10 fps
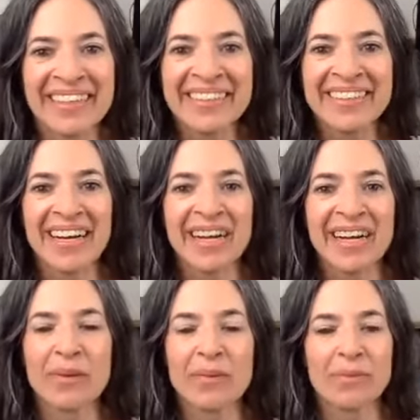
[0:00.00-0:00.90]

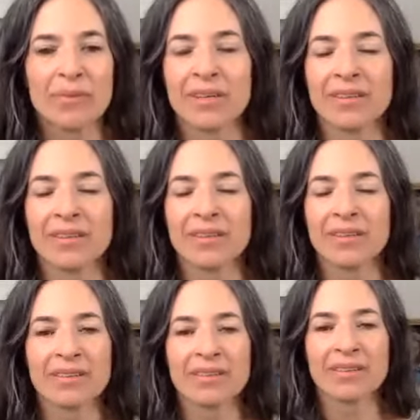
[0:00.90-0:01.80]
I'm
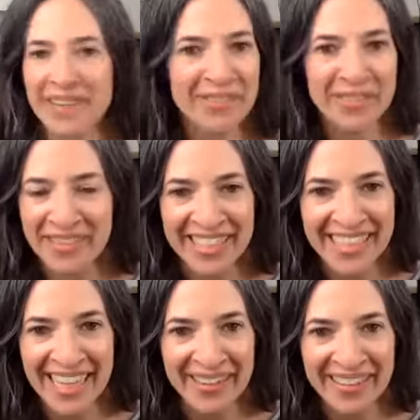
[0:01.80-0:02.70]
so grateful for this
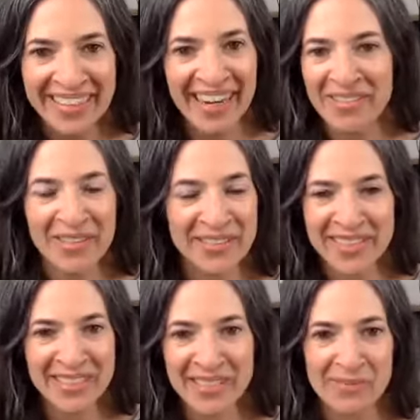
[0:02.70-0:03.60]
hour and I learned
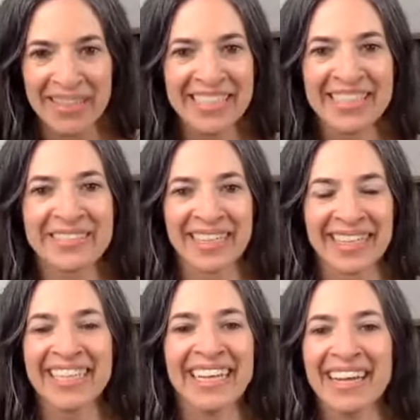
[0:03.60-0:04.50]
so much, really.